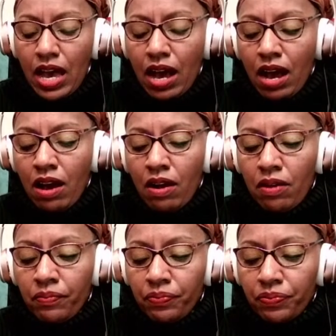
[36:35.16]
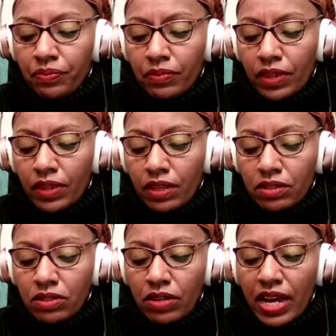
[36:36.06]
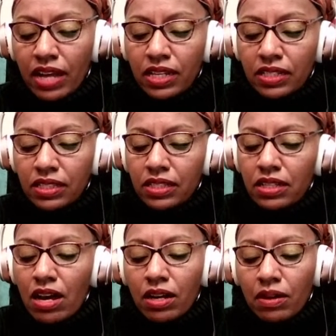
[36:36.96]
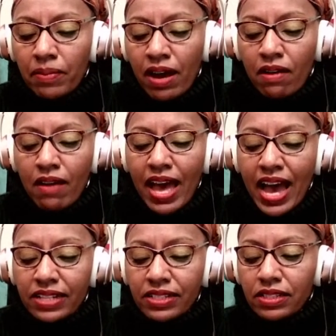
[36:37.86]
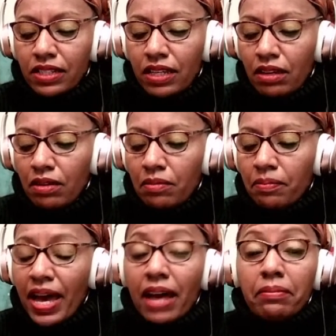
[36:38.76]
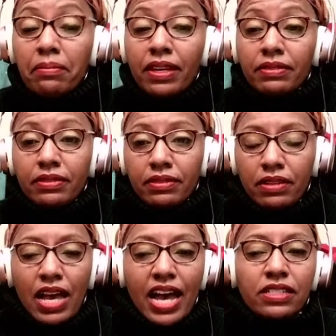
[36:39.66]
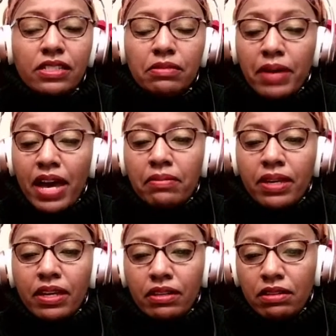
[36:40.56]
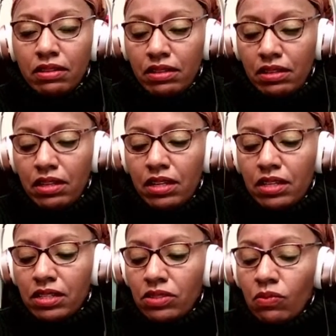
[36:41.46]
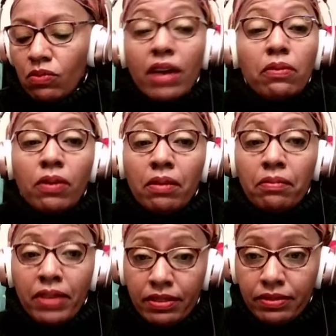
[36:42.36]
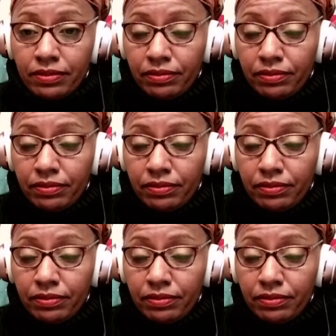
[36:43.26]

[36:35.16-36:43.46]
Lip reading: So now let's talk about Ashley Babbitt. Ashley Babbitt is the white woman